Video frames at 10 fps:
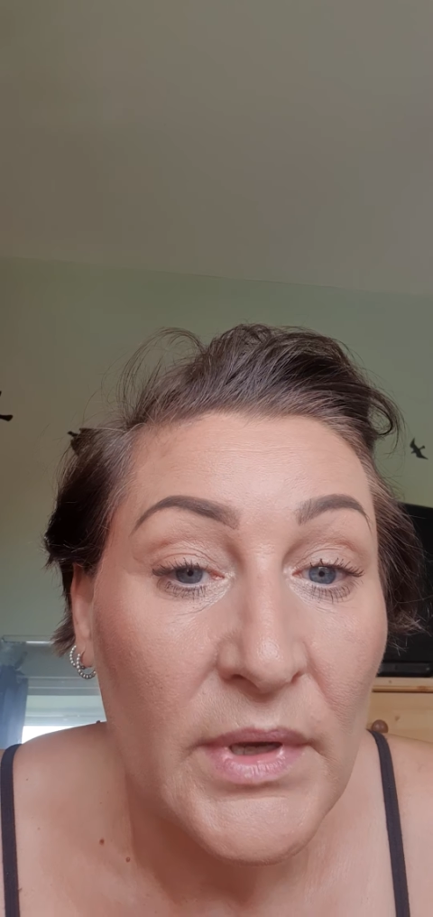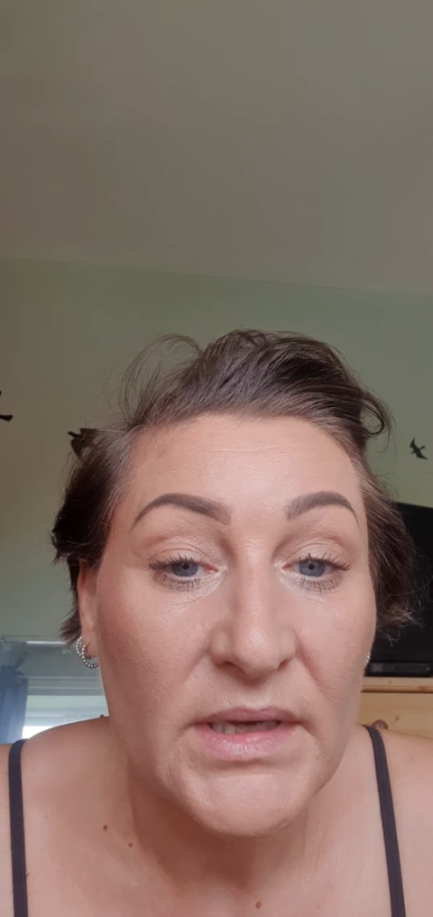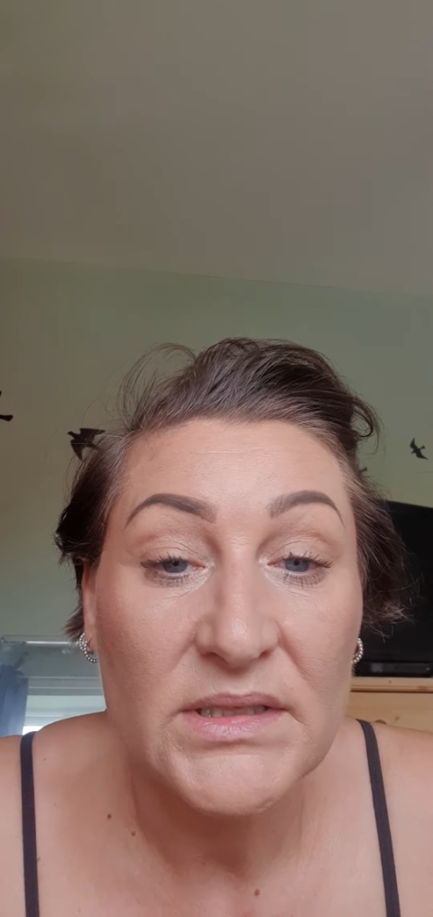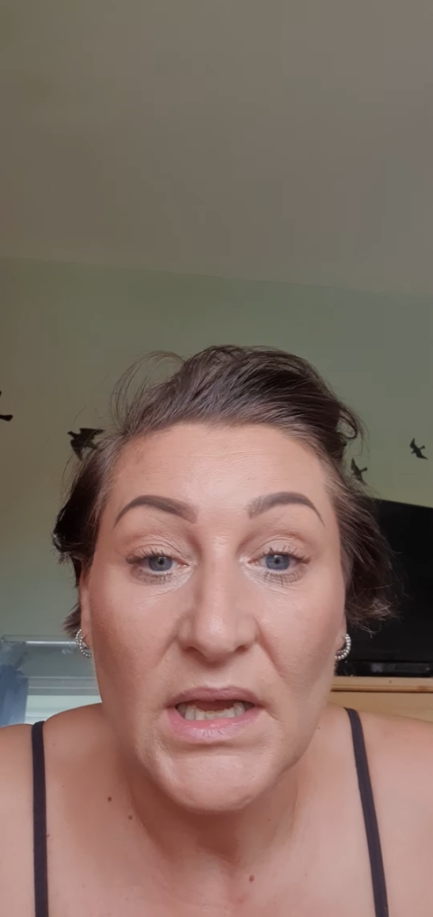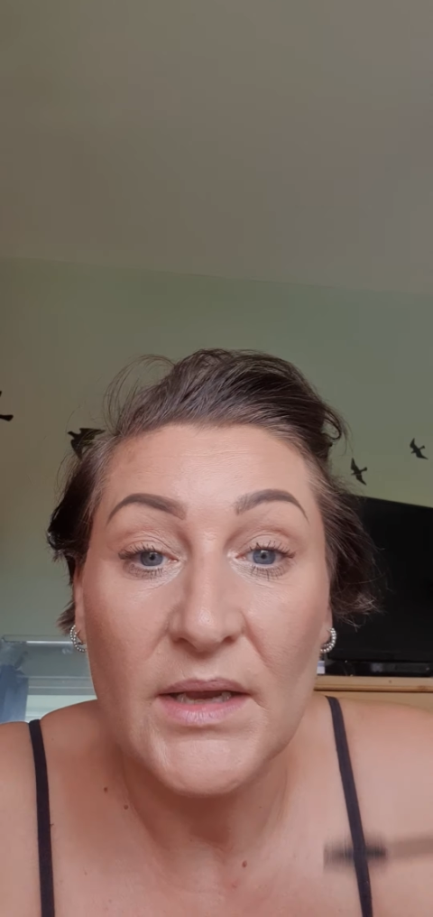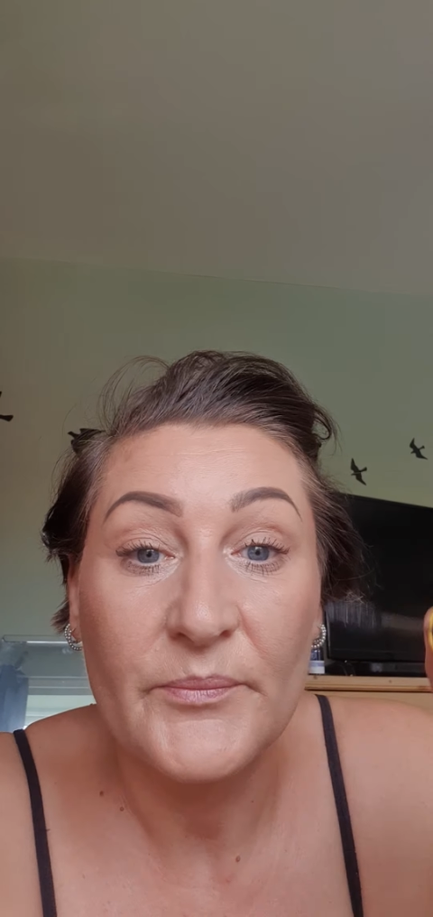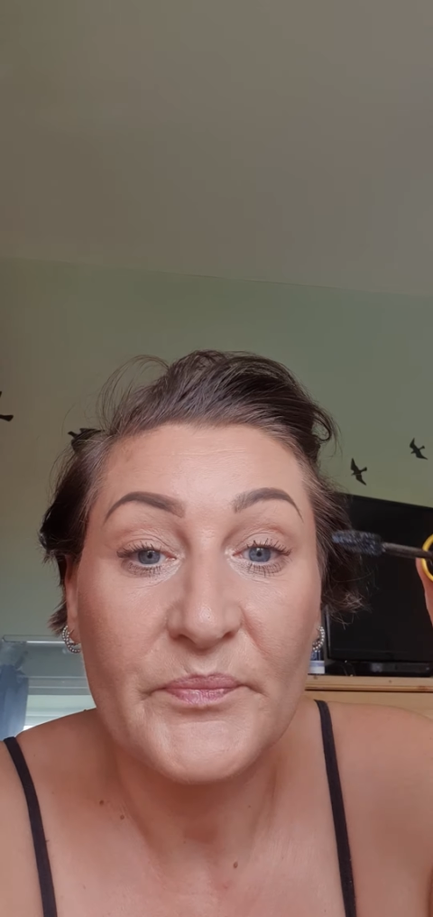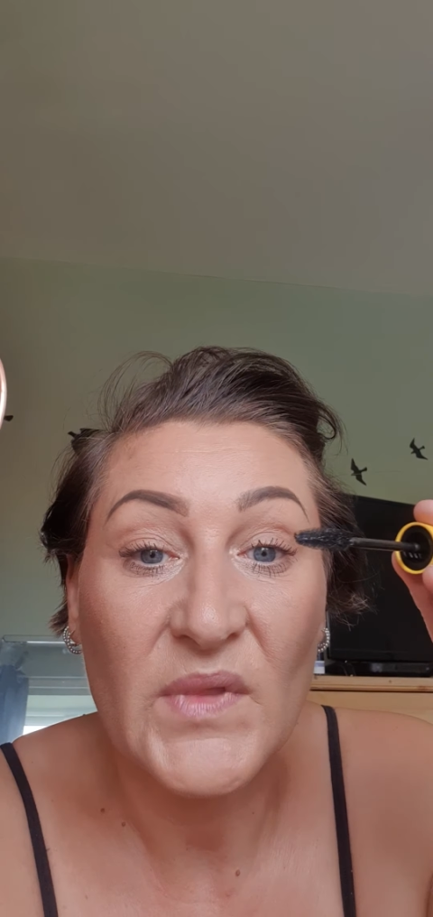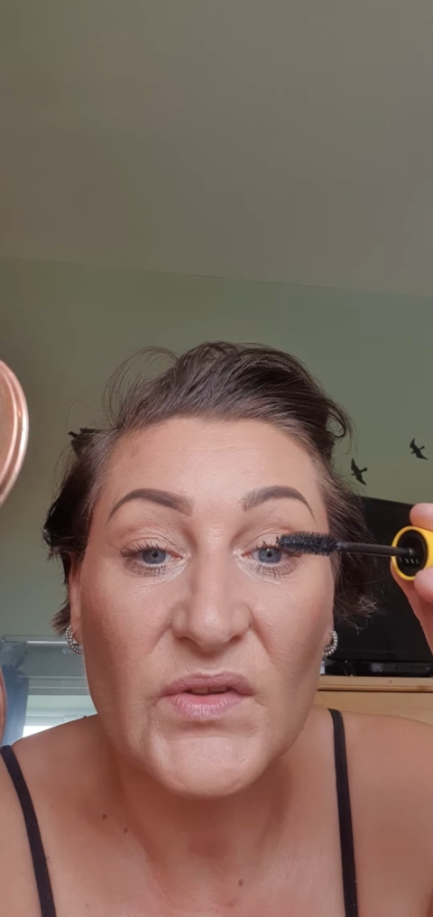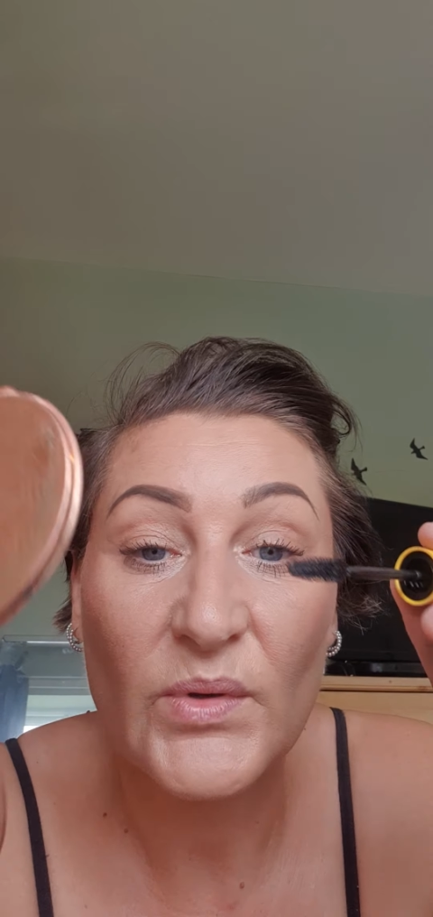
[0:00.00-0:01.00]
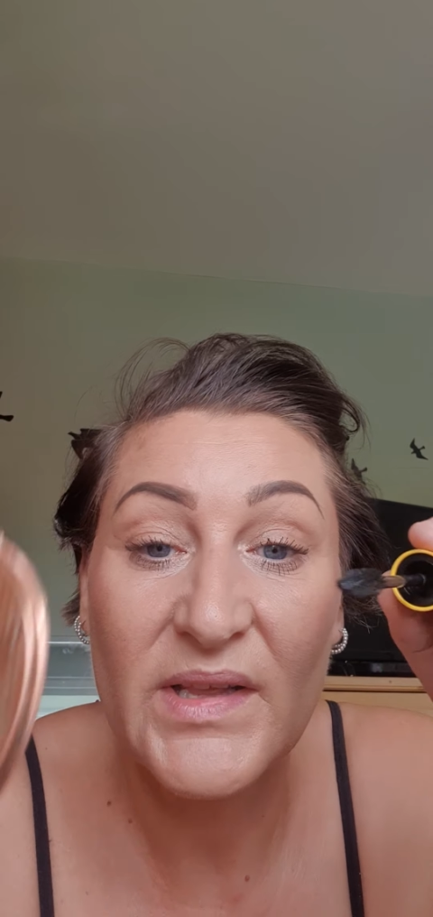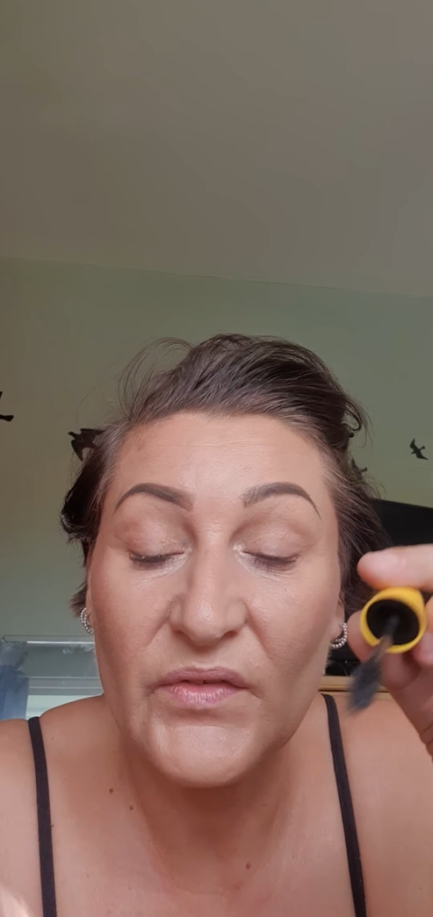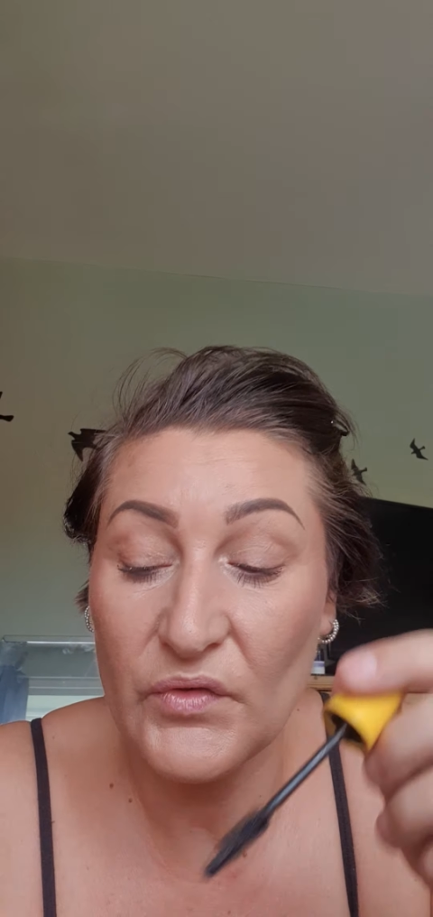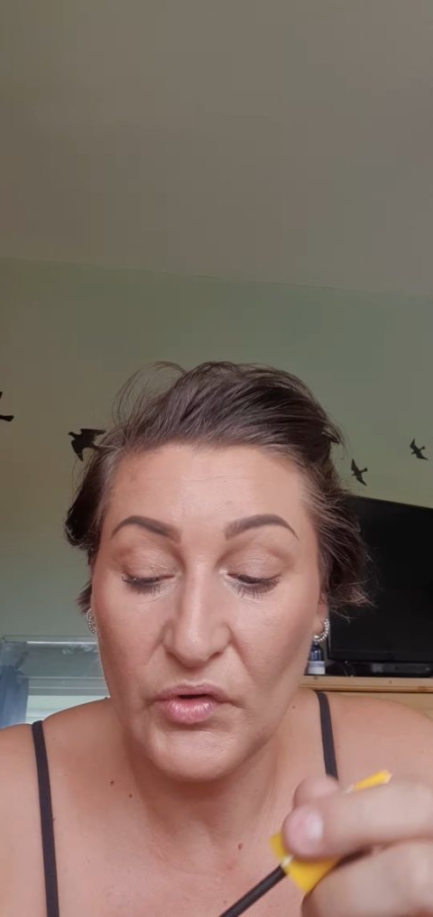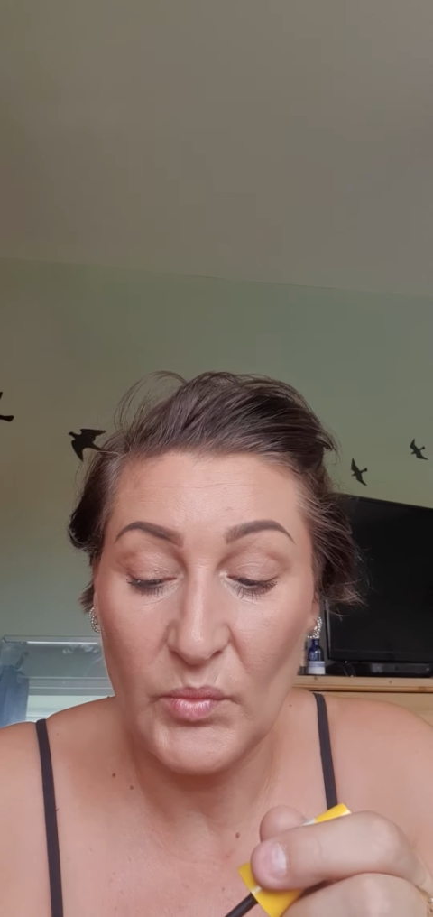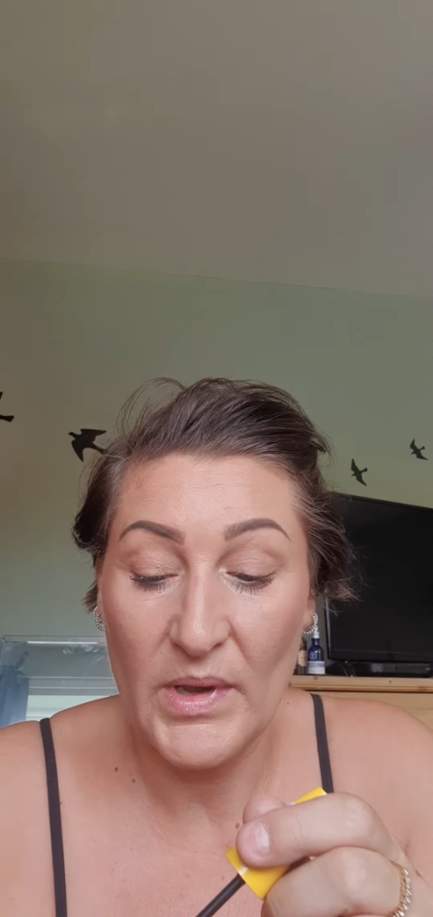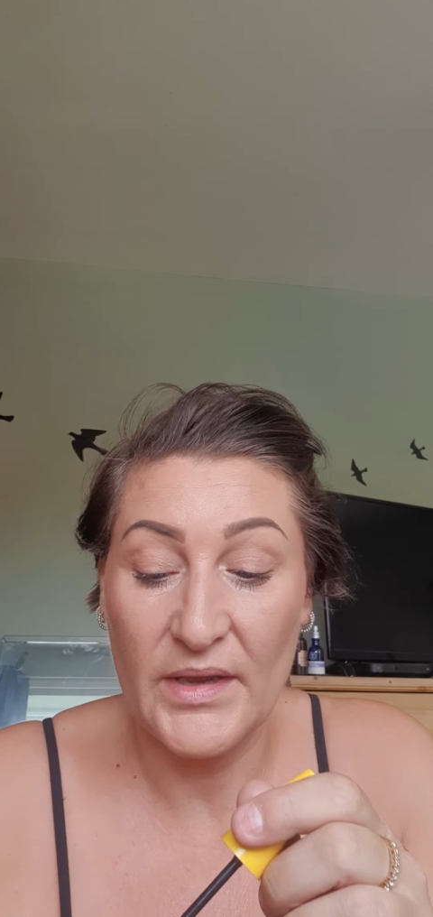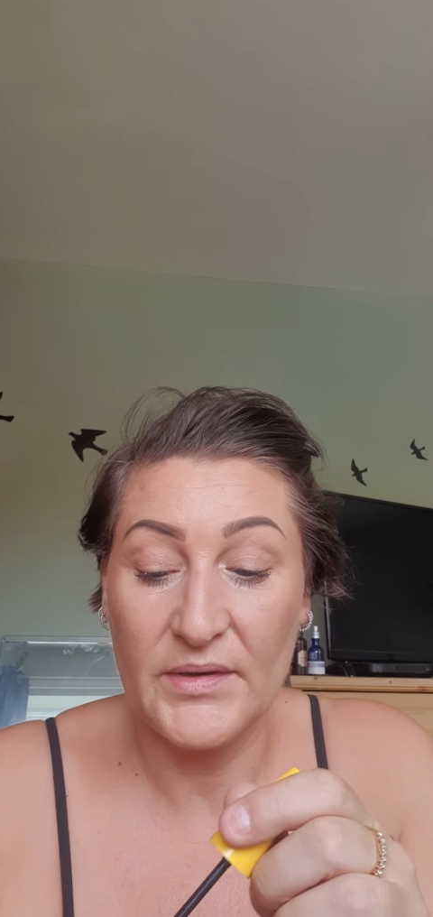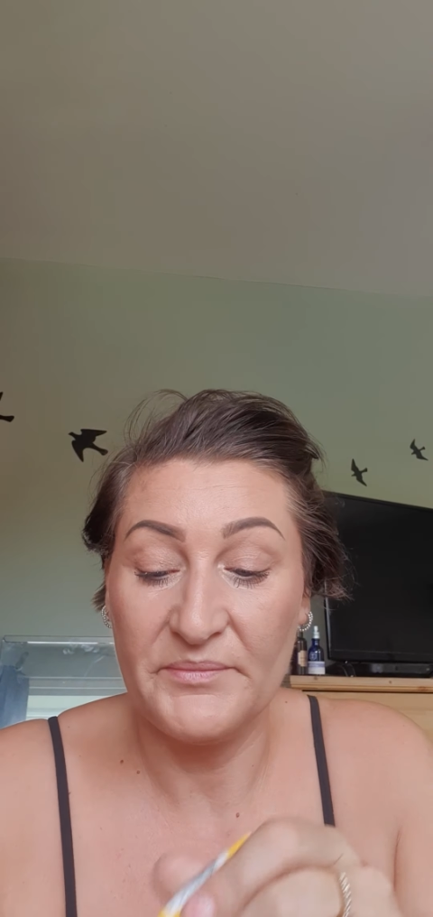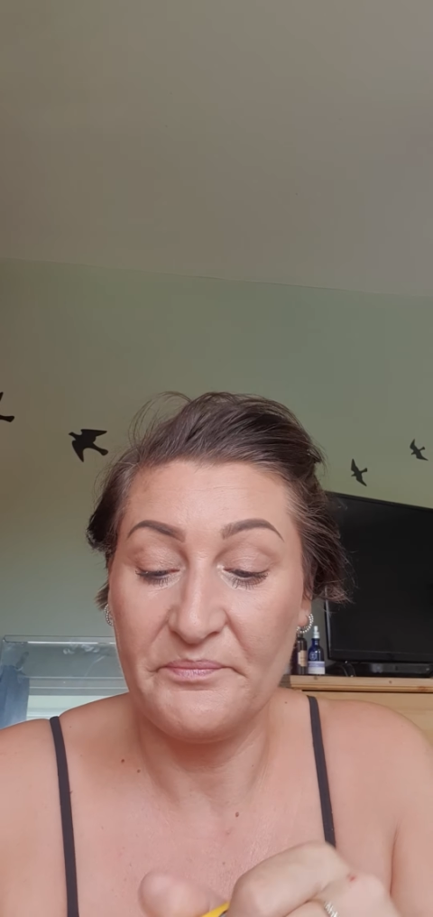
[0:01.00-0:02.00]
Like I say, this one isn't too
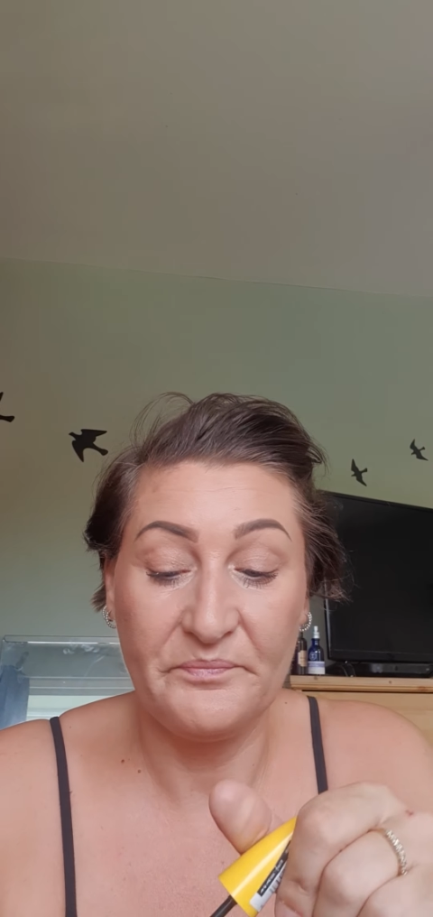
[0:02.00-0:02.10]
bad,